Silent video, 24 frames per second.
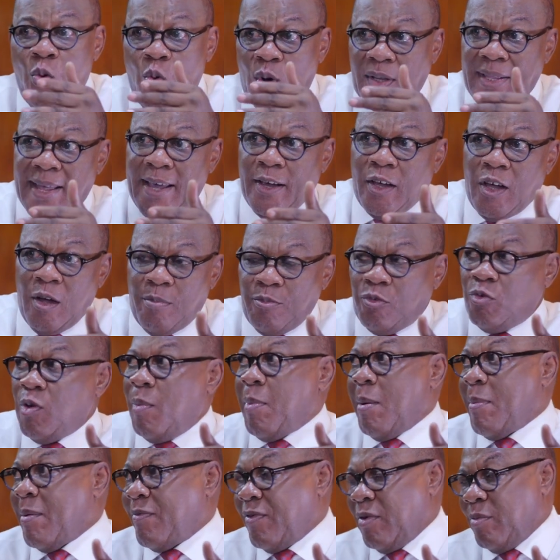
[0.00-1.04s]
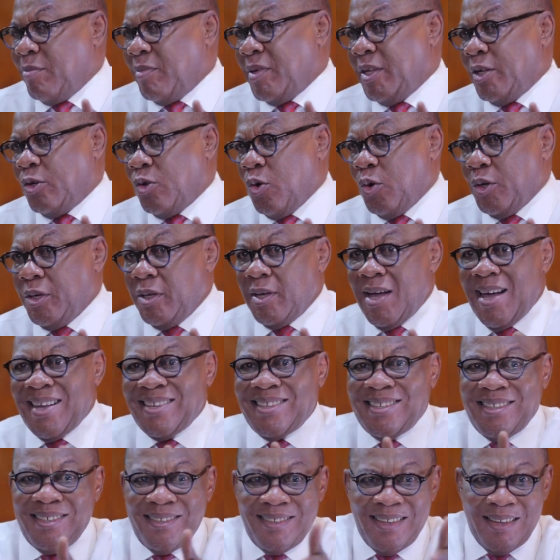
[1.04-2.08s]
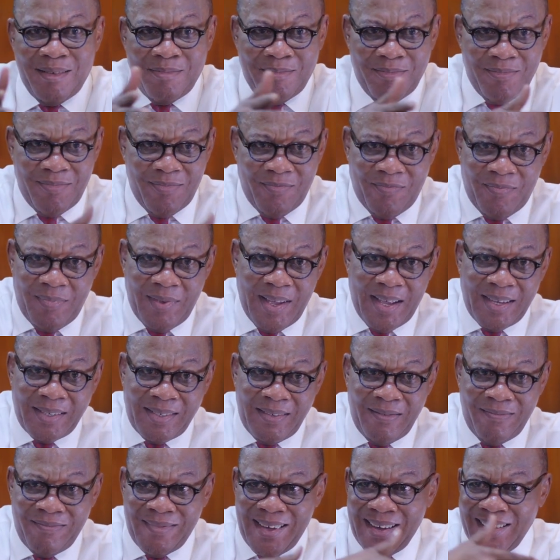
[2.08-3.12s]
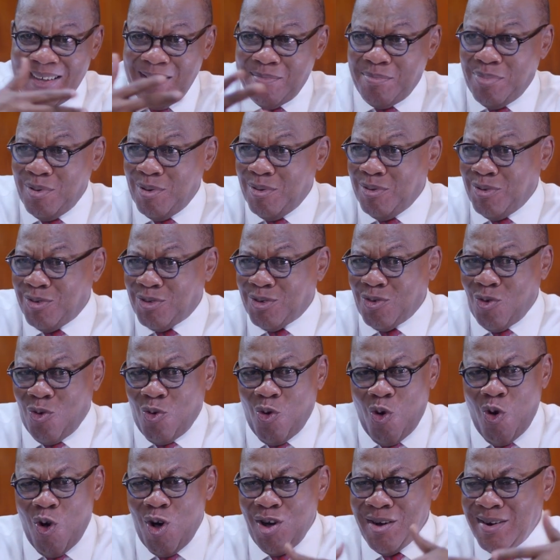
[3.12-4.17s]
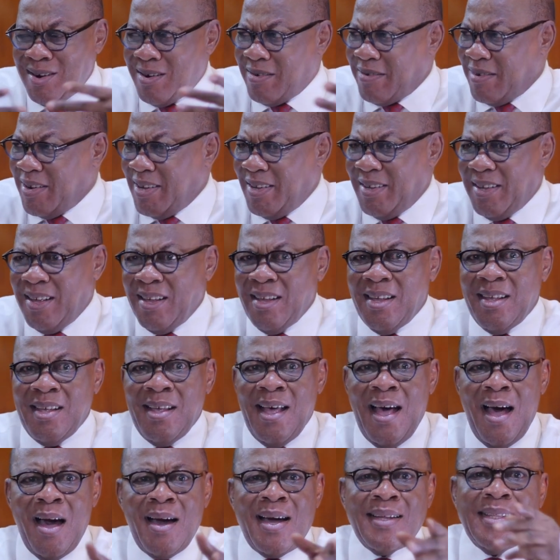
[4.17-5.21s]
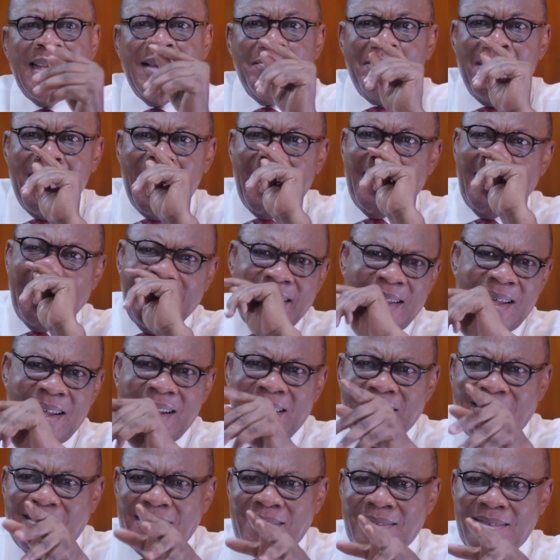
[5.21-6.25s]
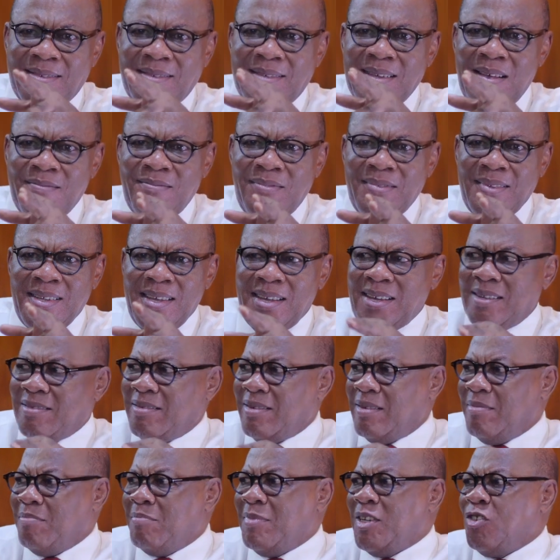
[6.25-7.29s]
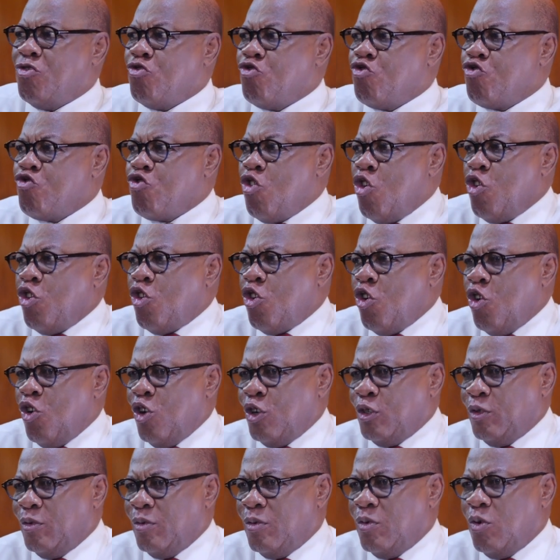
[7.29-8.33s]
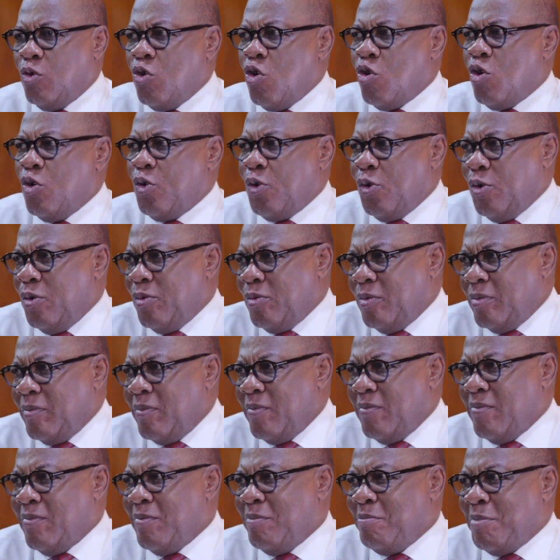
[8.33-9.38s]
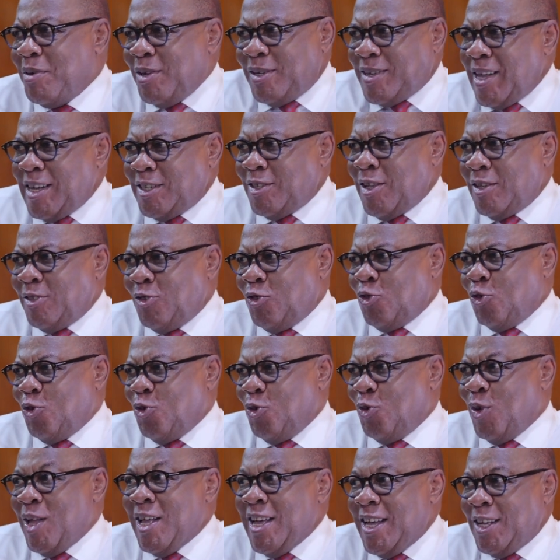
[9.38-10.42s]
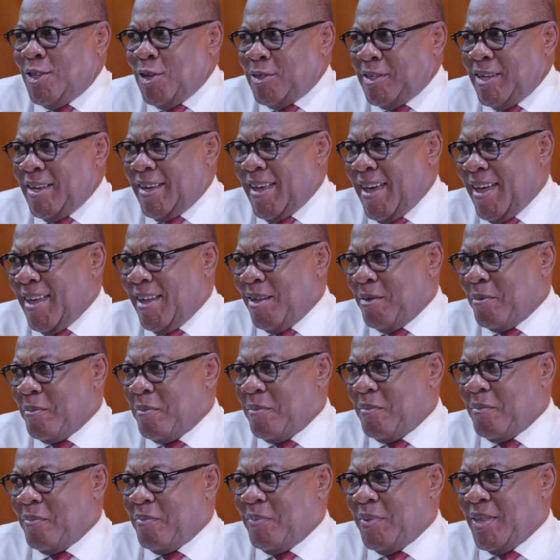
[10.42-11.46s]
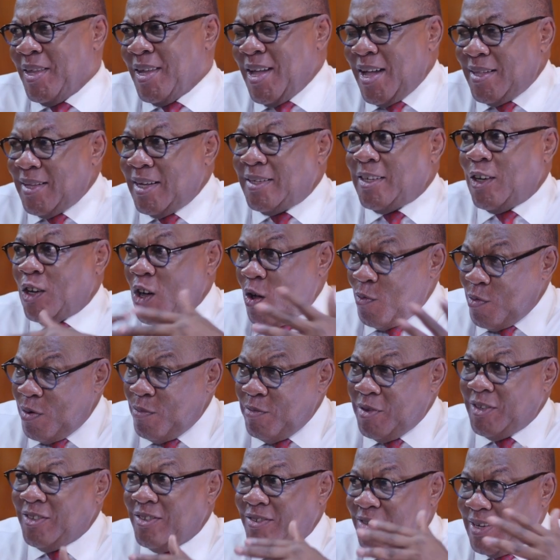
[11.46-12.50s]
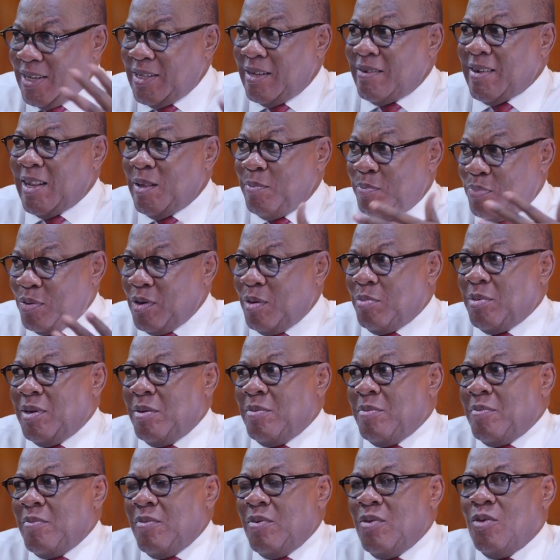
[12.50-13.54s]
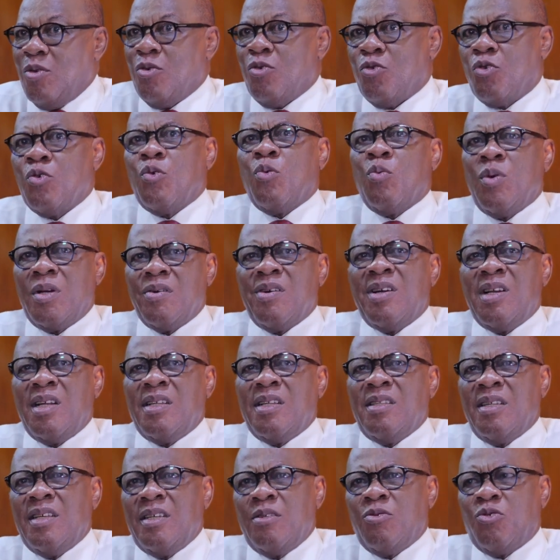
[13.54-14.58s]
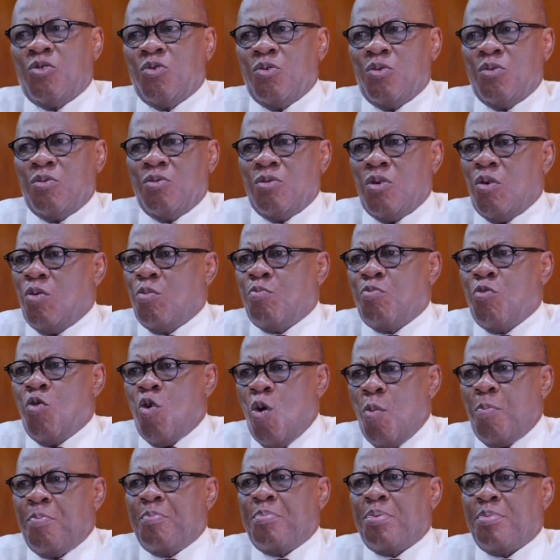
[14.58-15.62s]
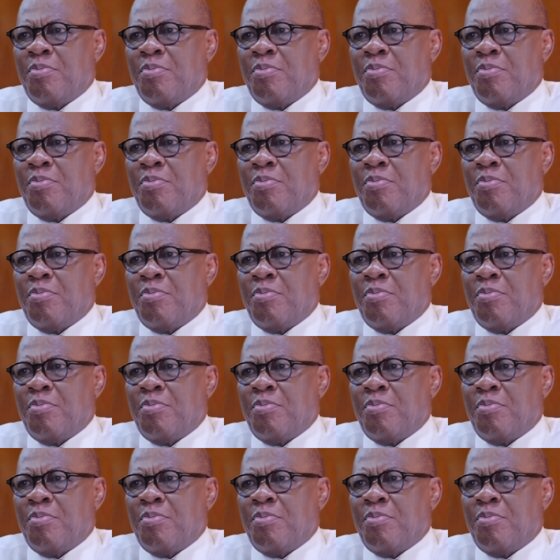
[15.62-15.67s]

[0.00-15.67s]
when I come to a baba from Ikoyi, I see them. I see vagabonds or hungry. Yeah. How can a man at 7, 8 be drunk on Ogoro? Mm. Because he has nothing to do. He doesn't care. And that's a common general problem. So we really need to uh, hope